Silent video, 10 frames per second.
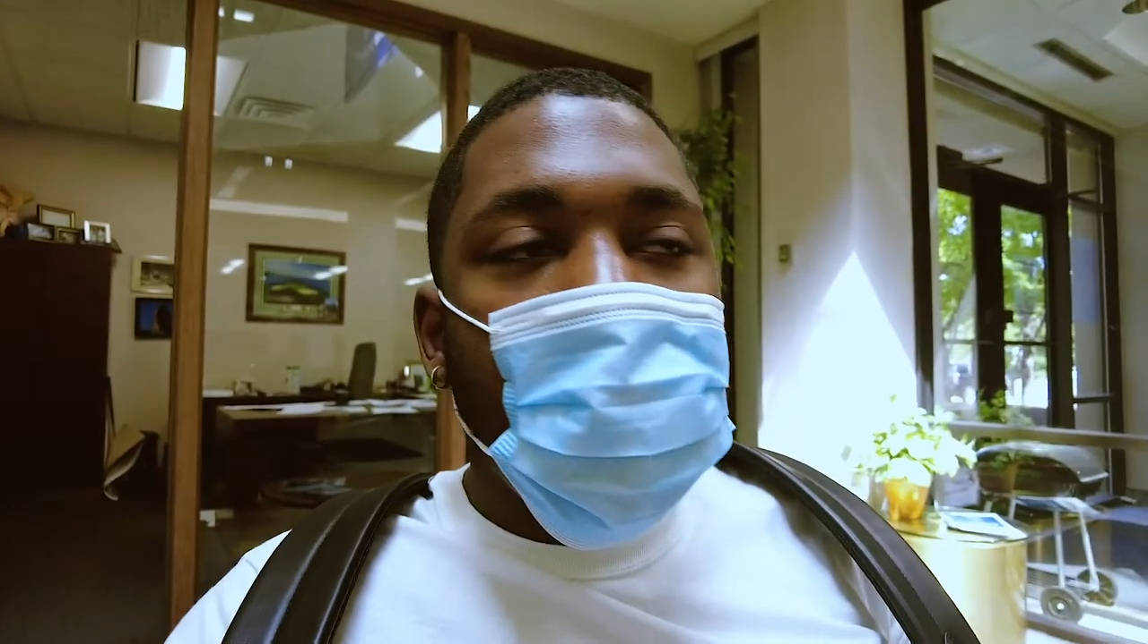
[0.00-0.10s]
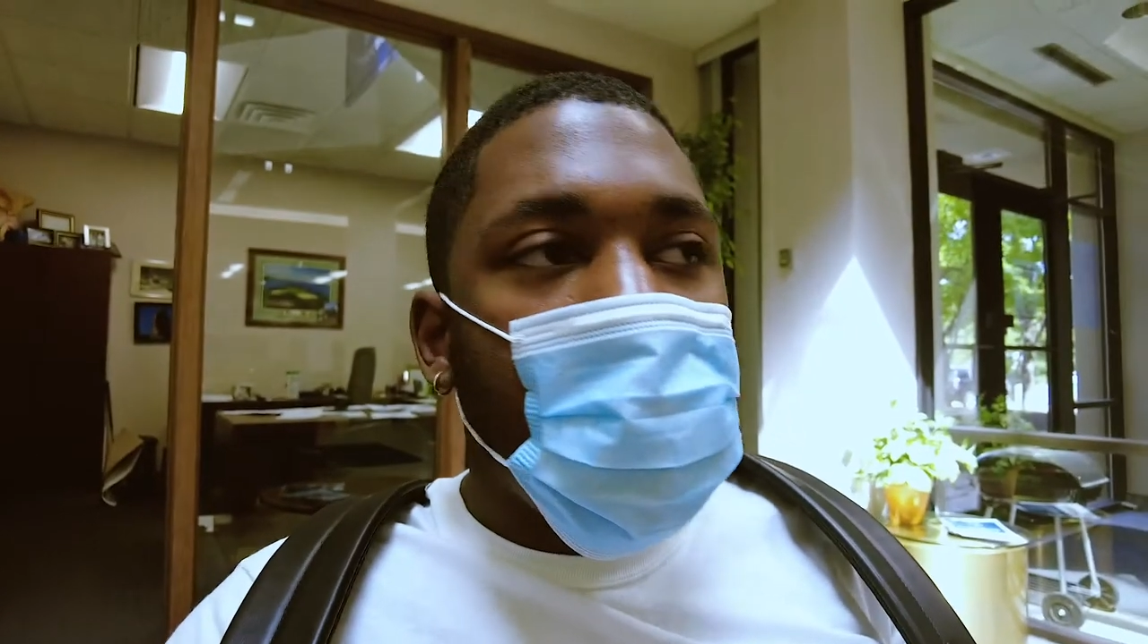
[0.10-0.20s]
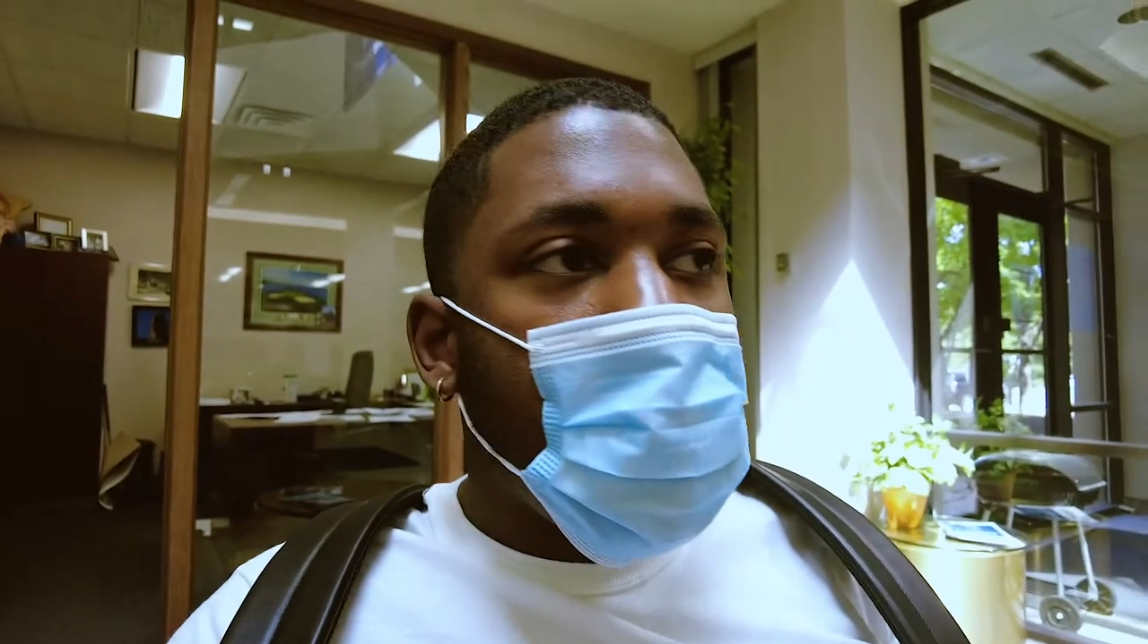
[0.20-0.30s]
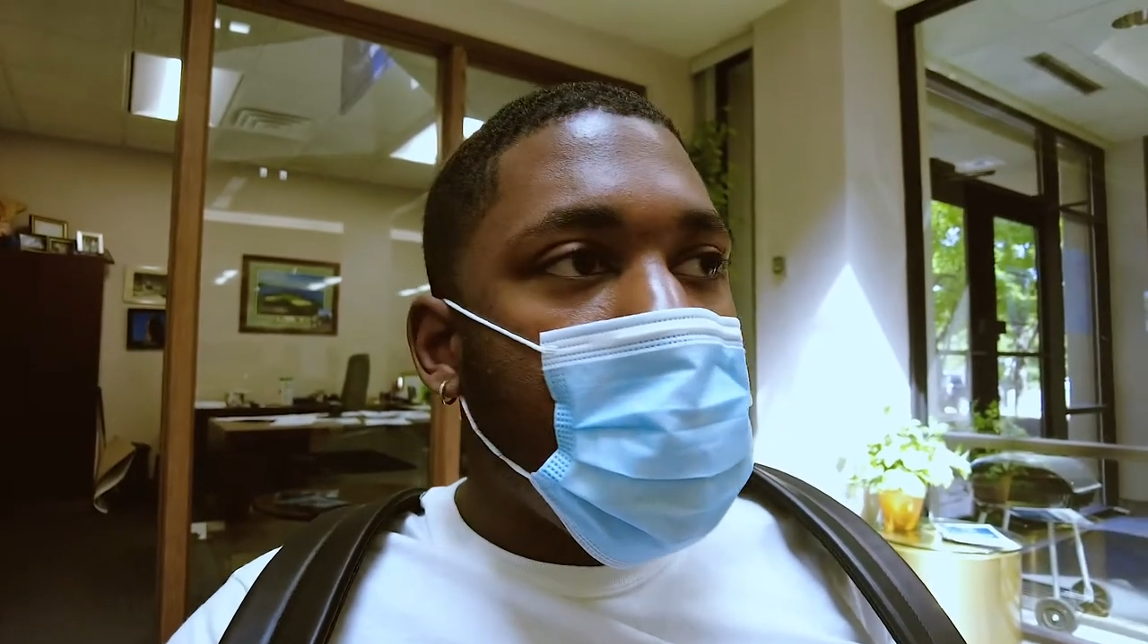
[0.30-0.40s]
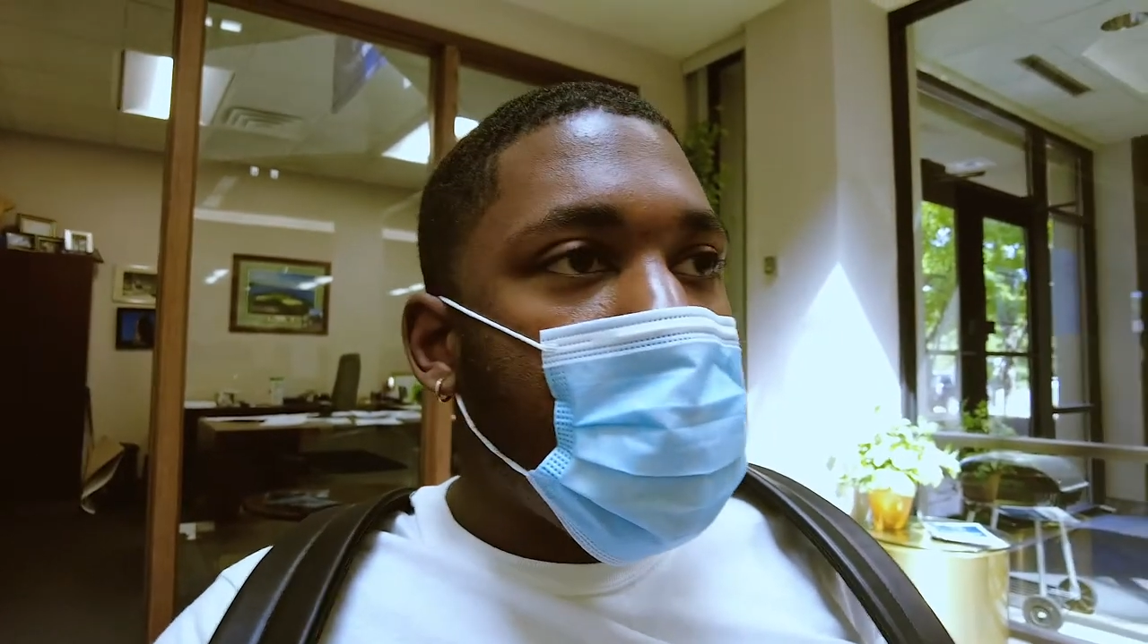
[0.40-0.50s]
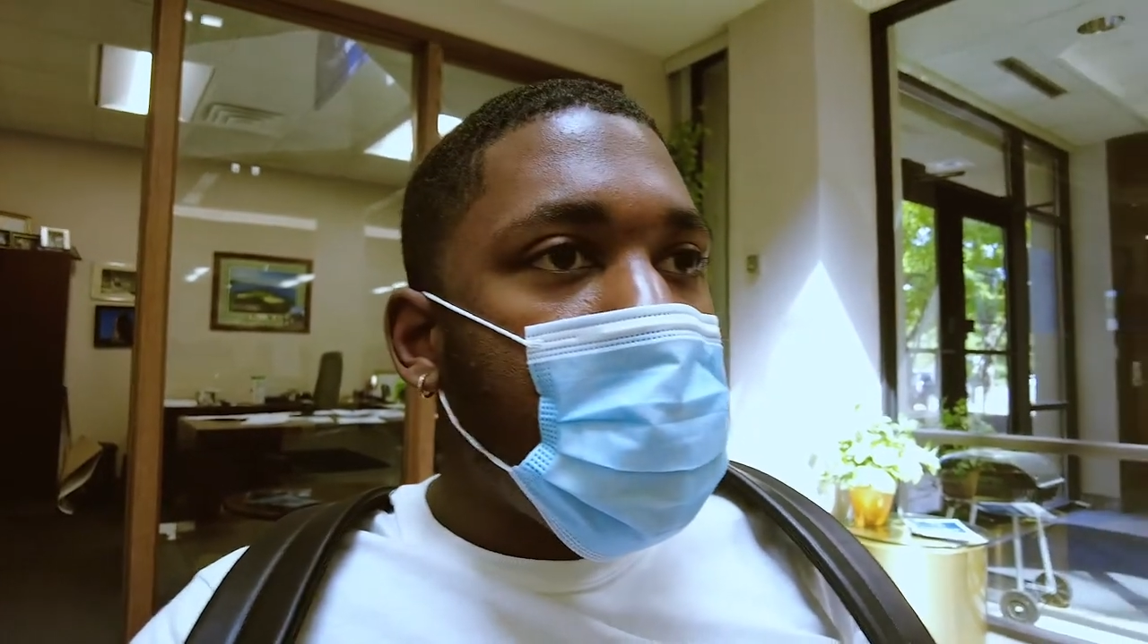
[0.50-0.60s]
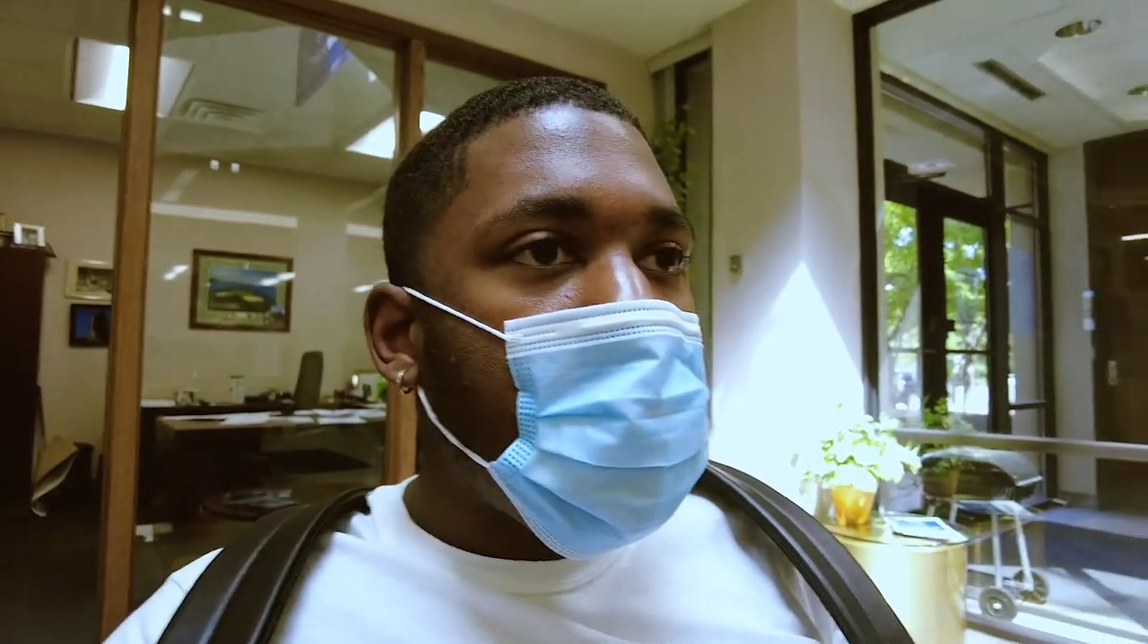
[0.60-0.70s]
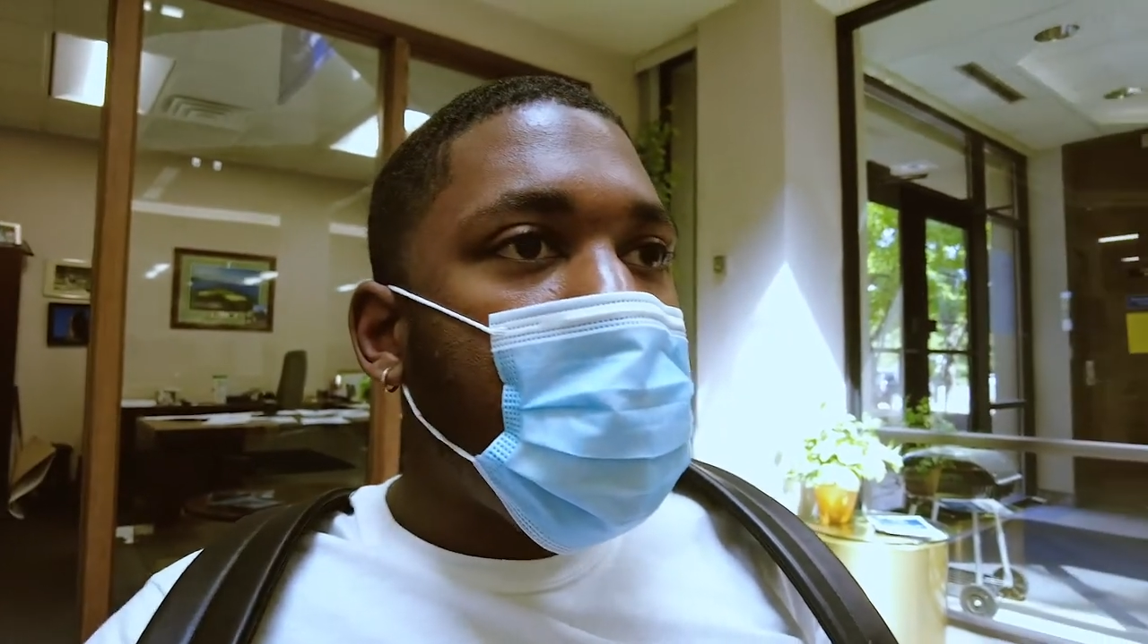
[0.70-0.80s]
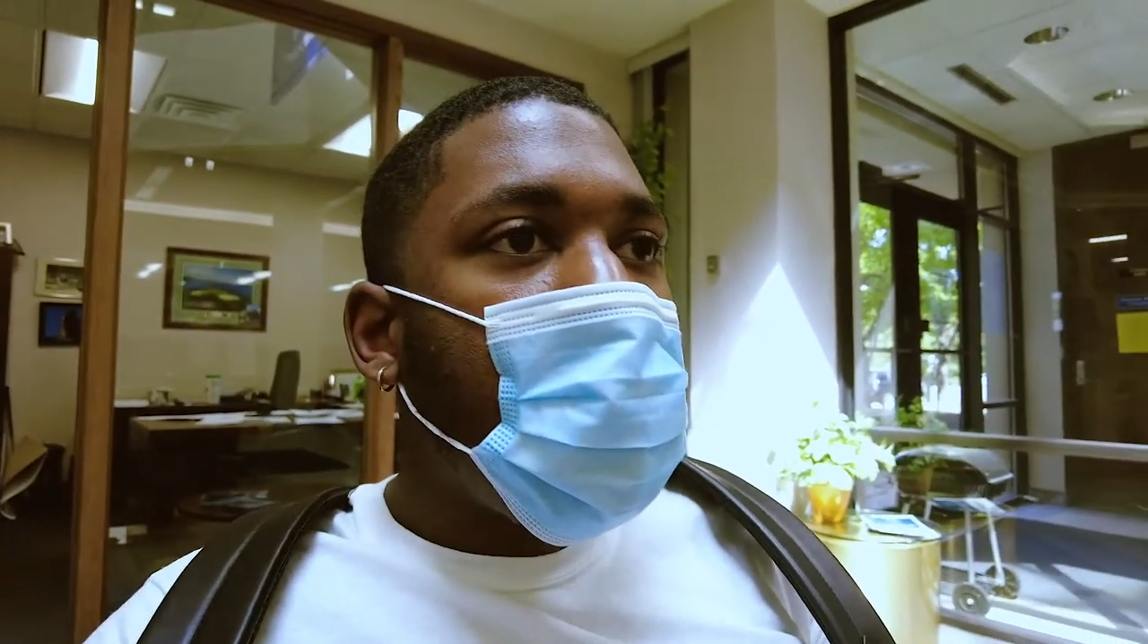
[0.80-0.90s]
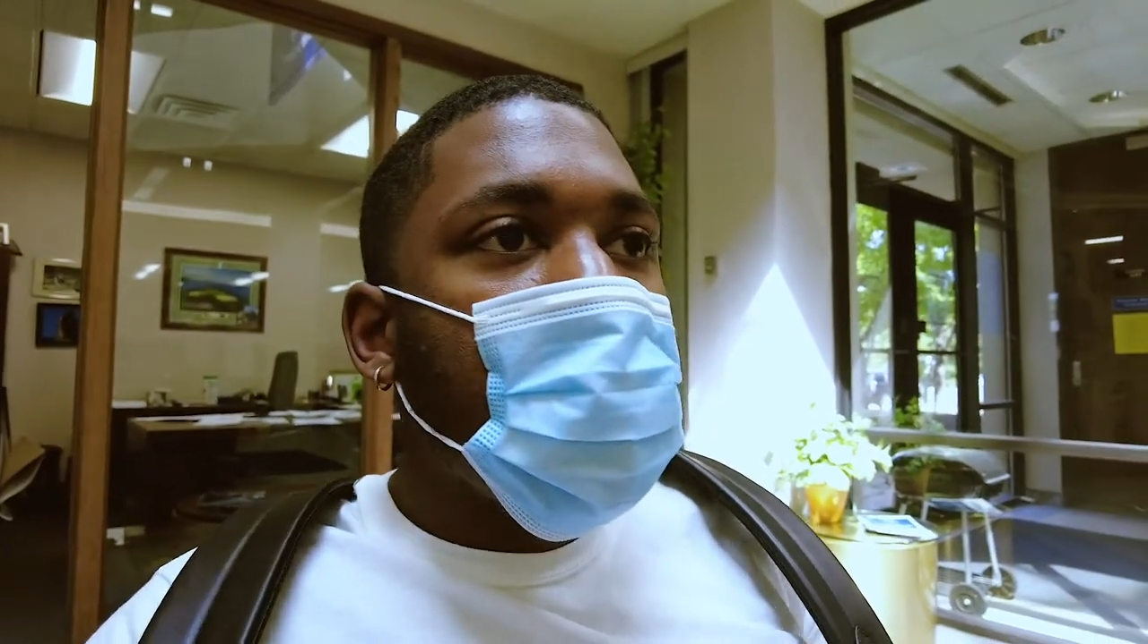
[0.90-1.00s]
and
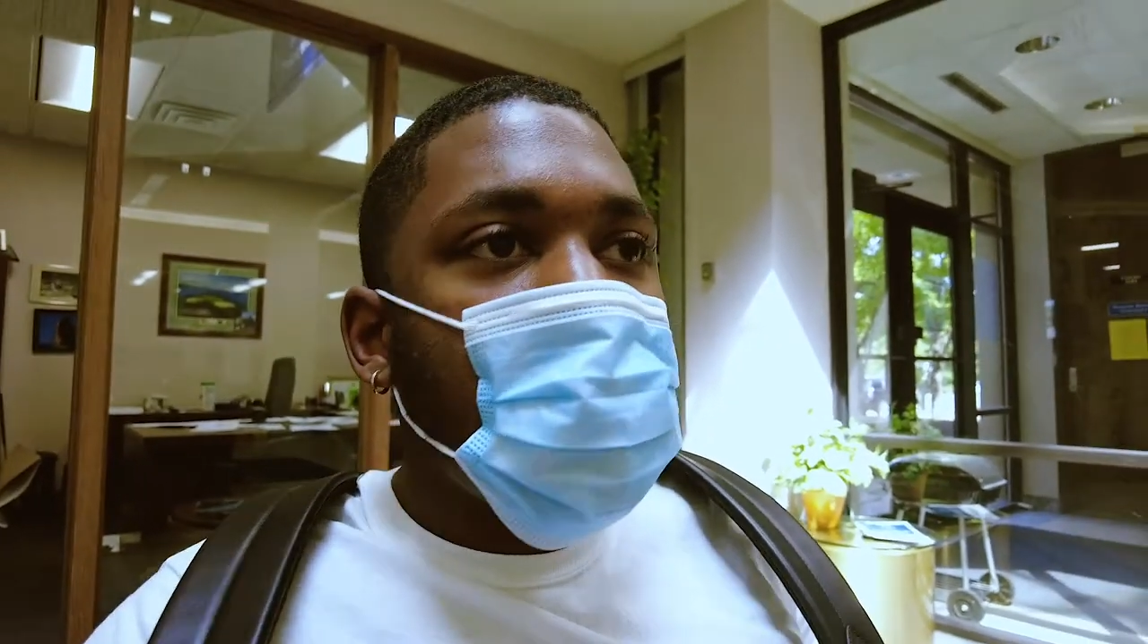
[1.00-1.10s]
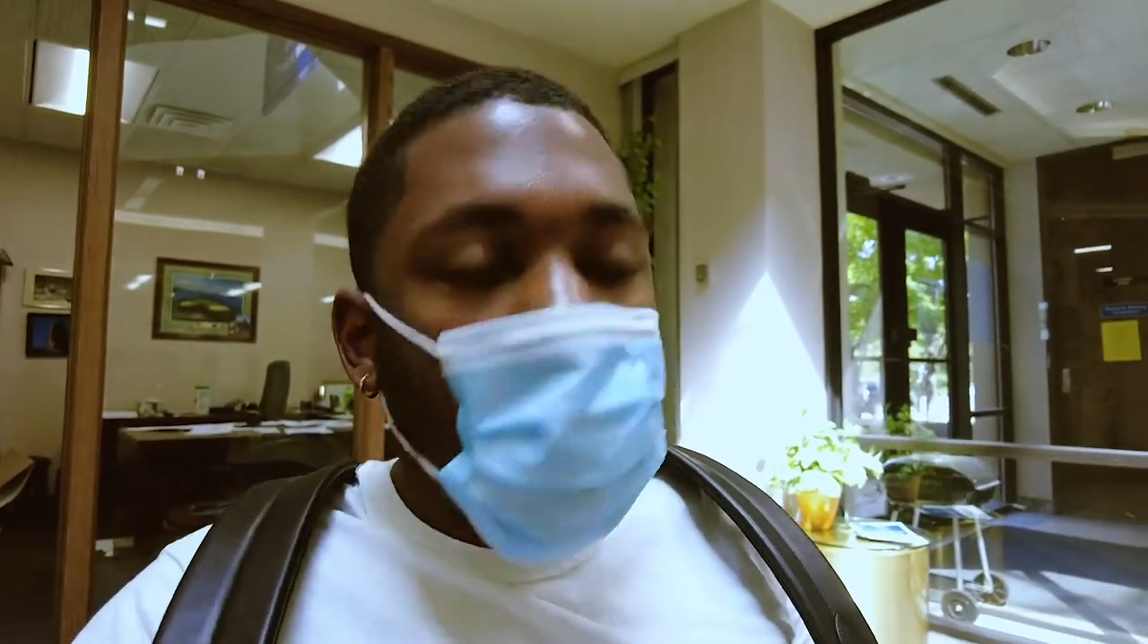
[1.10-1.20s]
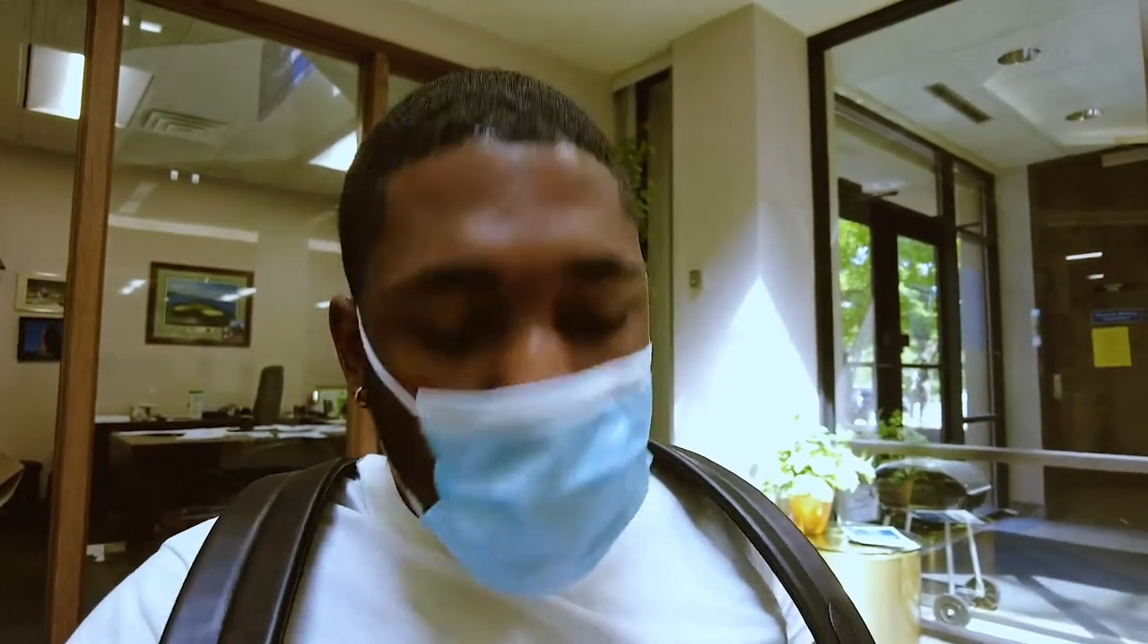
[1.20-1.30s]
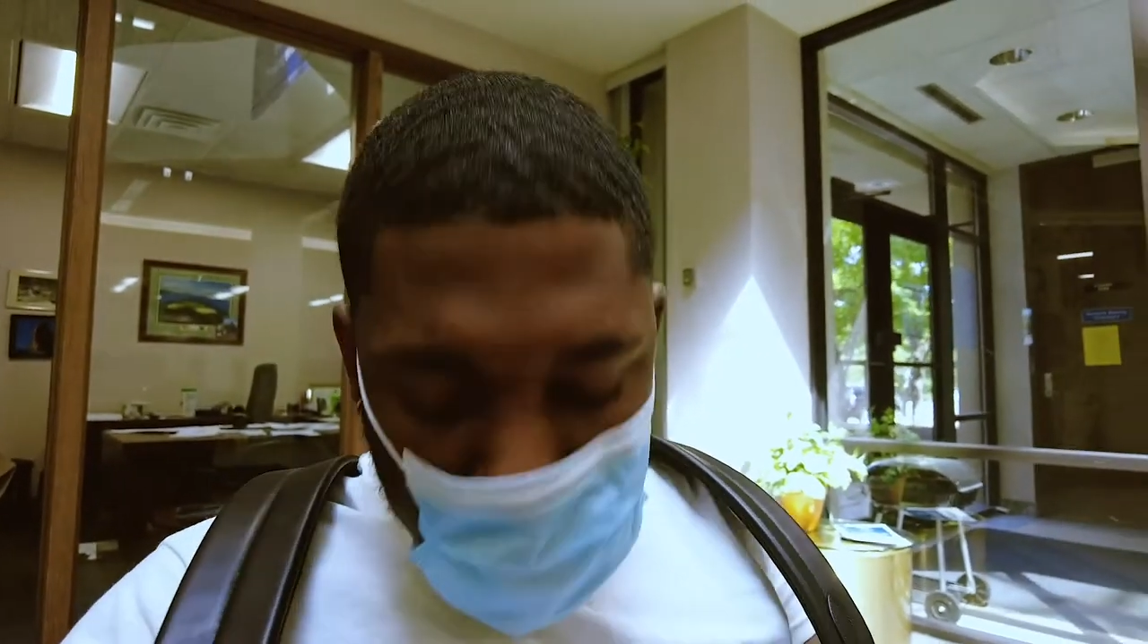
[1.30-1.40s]
uh, super